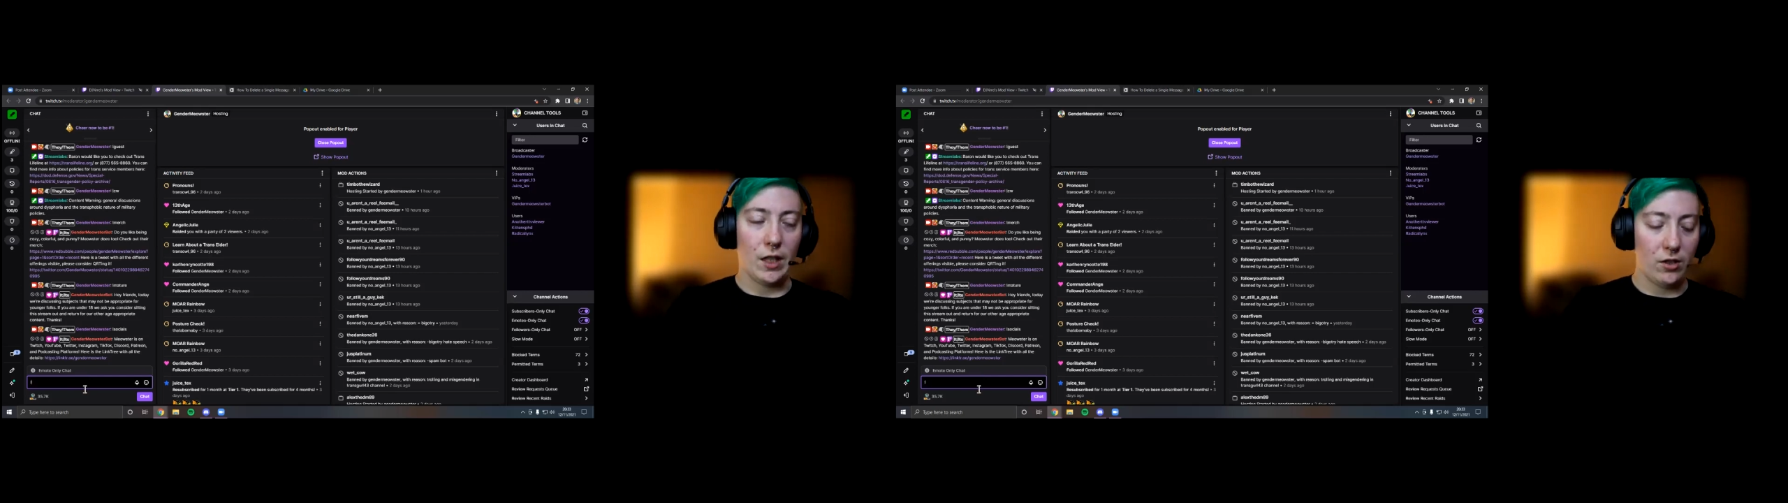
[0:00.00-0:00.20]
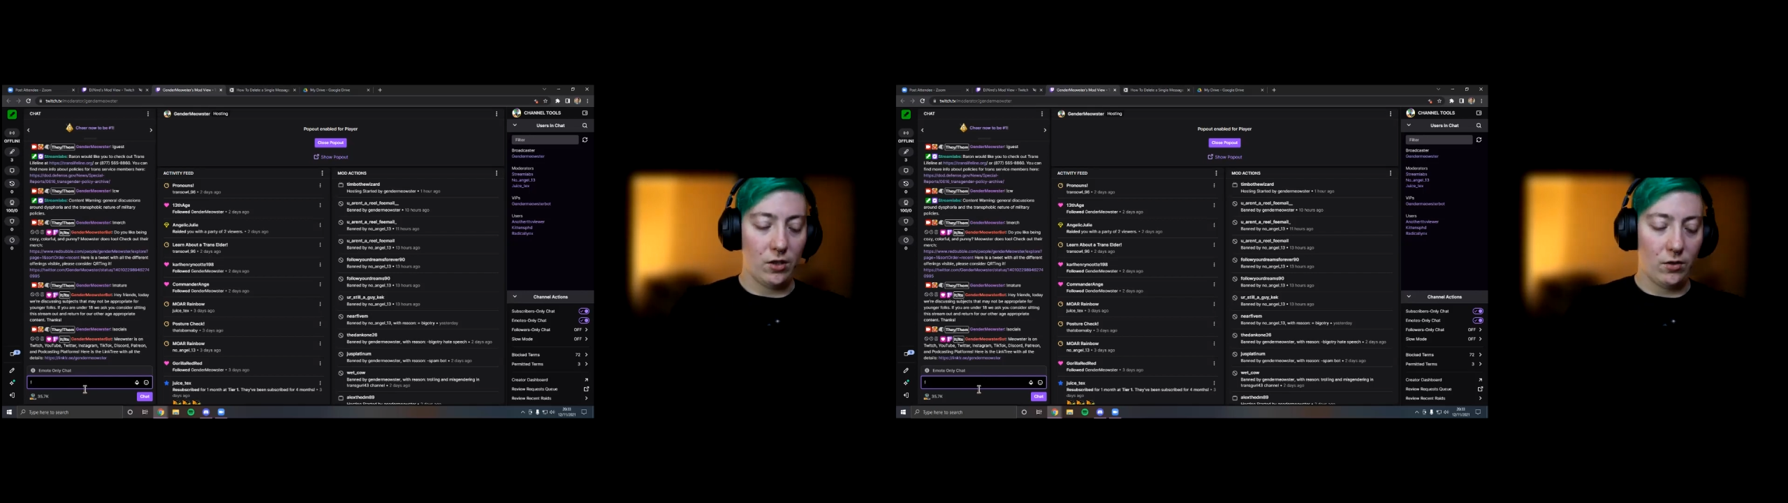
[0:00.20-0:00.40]

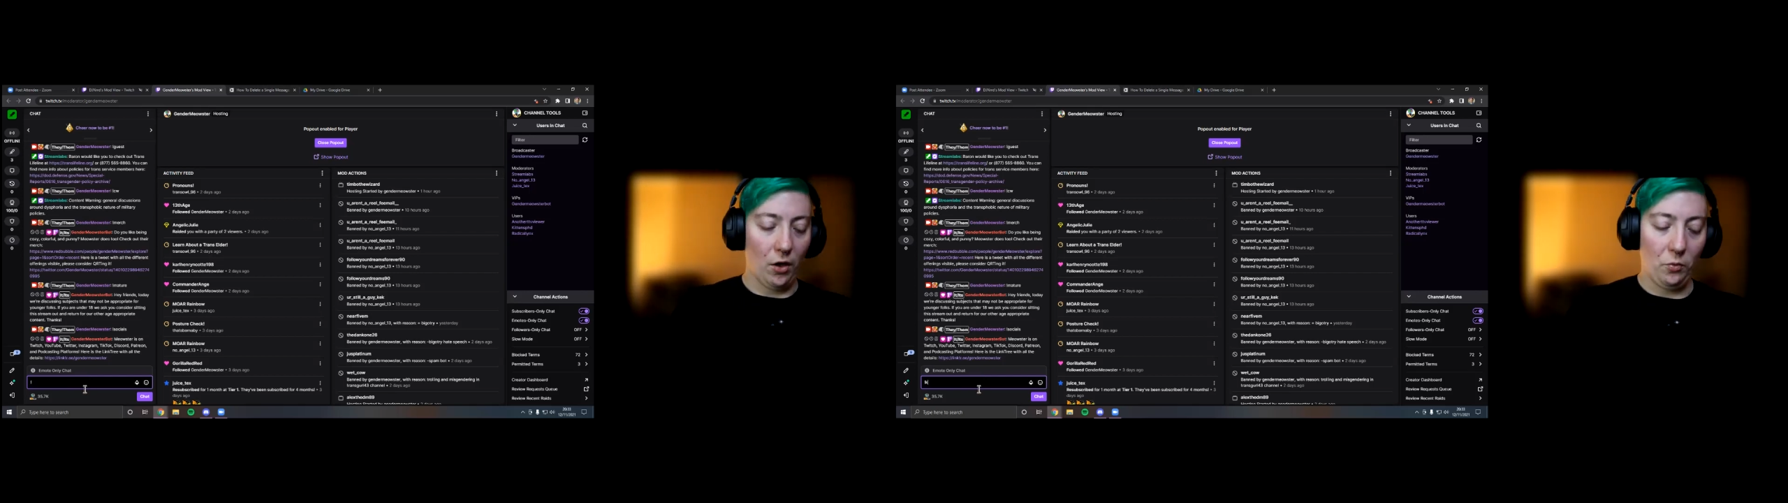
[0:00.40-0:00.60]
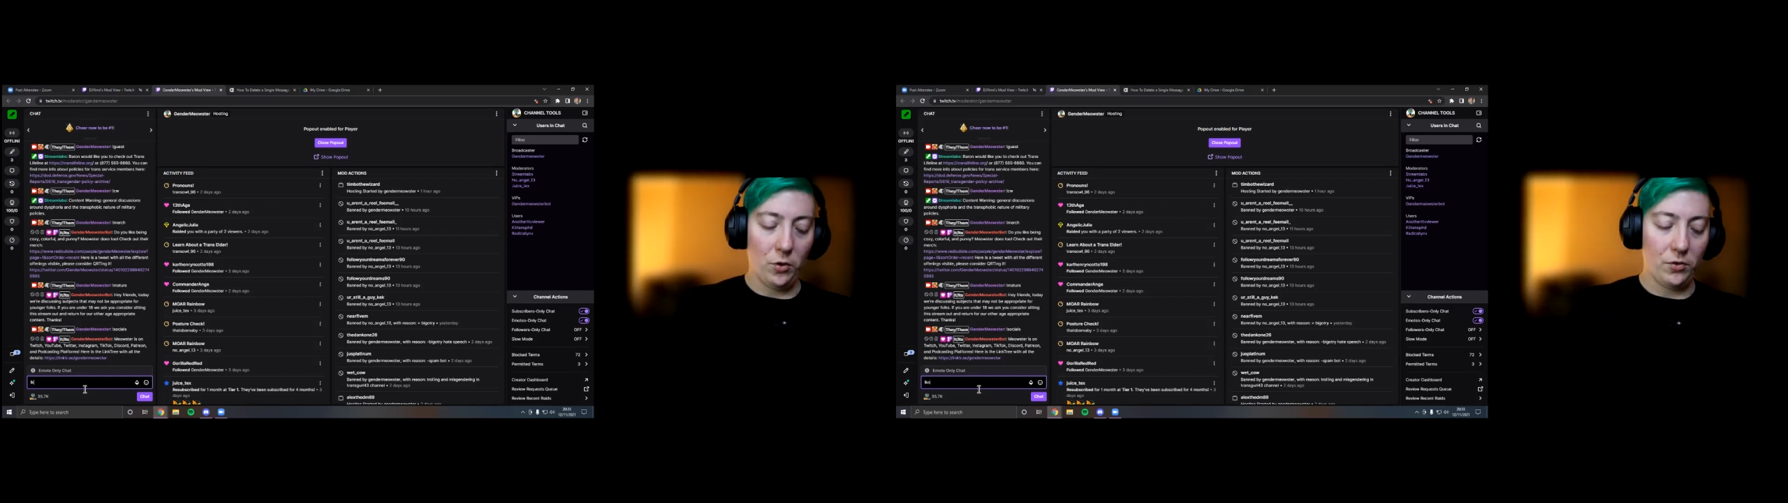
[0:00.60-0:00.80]
you
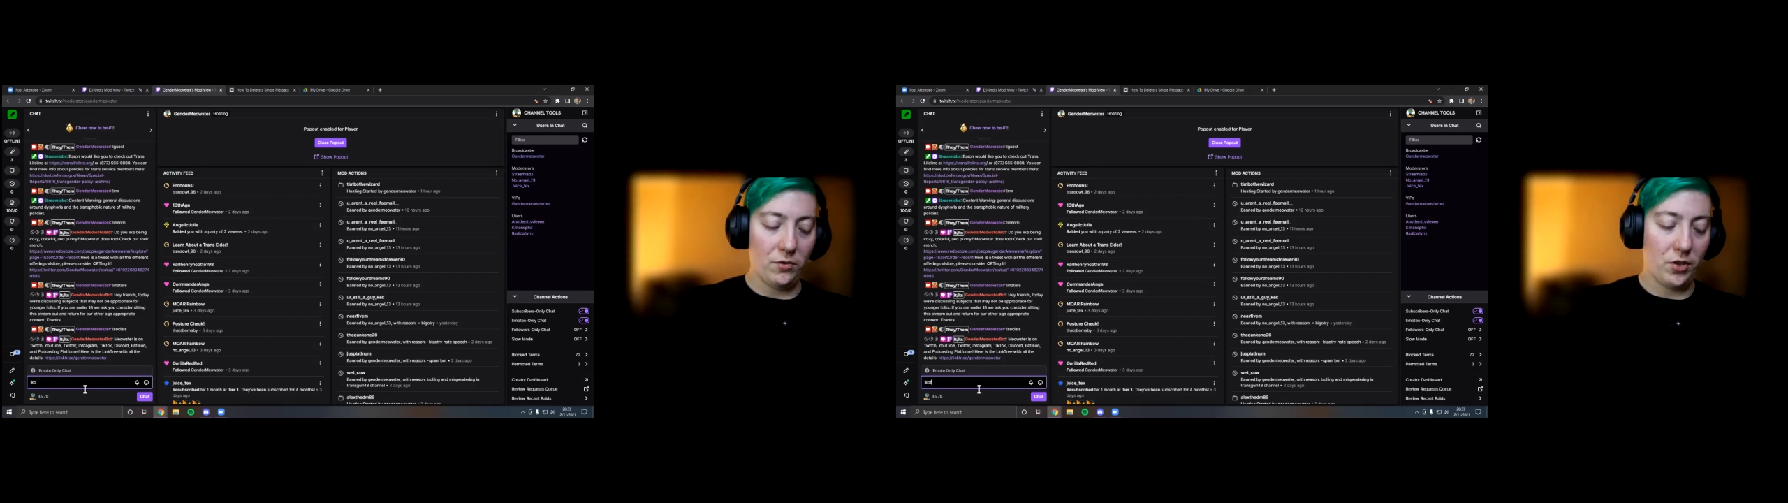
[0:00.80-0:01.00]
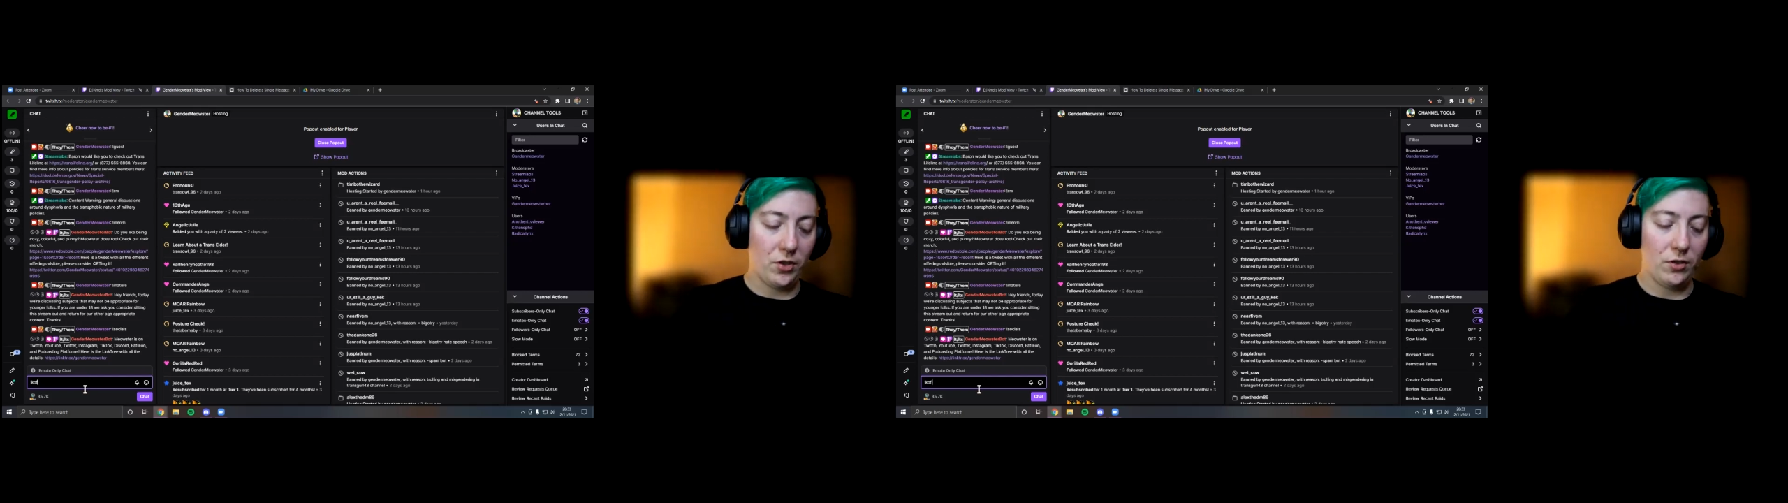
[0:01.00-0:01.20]
don't want
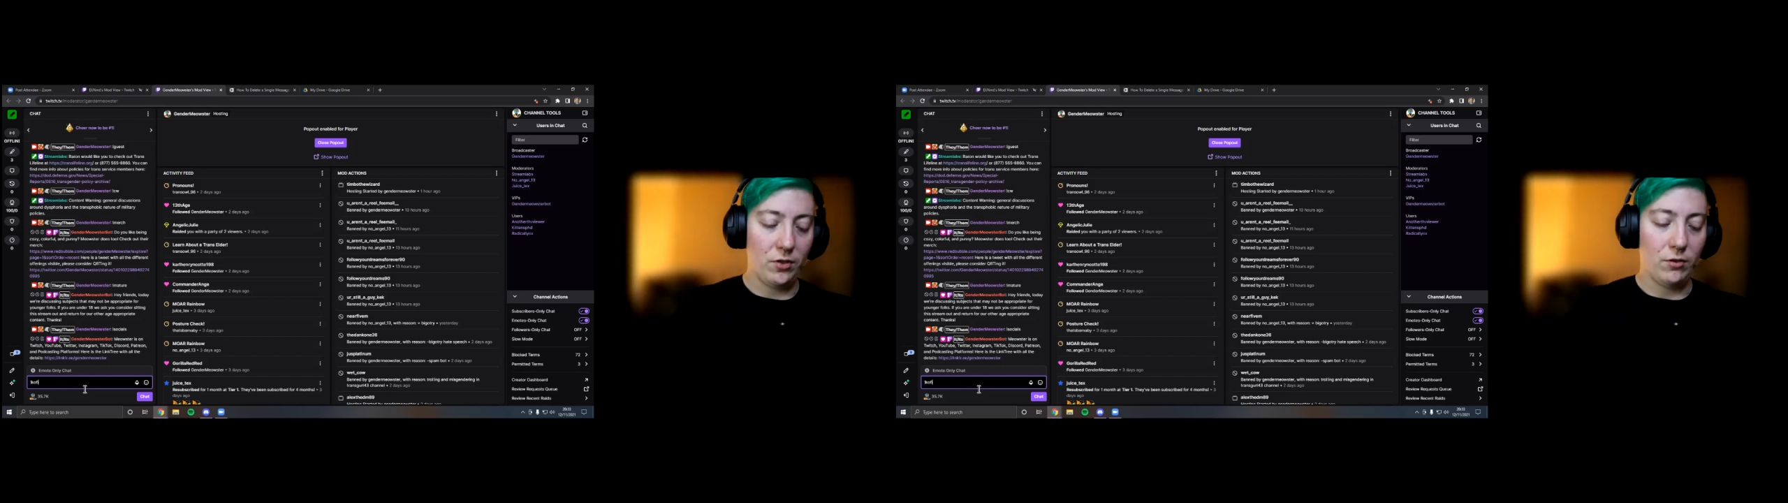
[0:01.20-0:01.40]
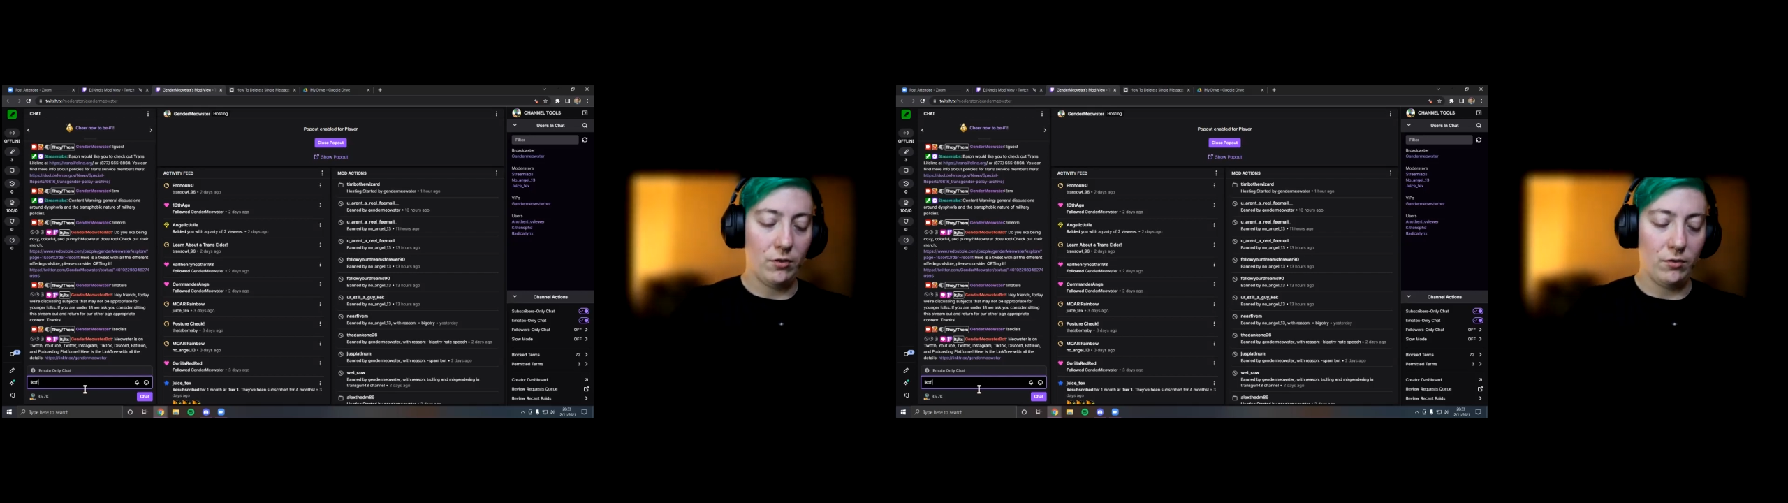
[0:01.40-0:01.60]

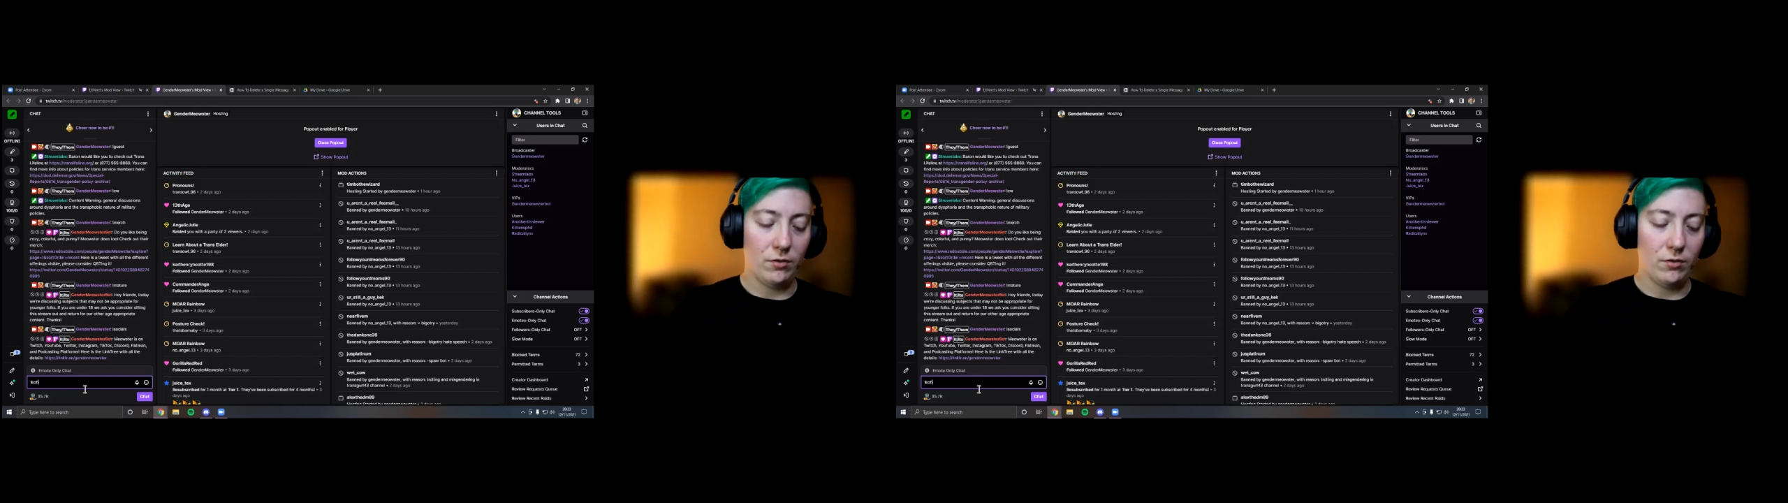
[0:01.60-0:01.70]
to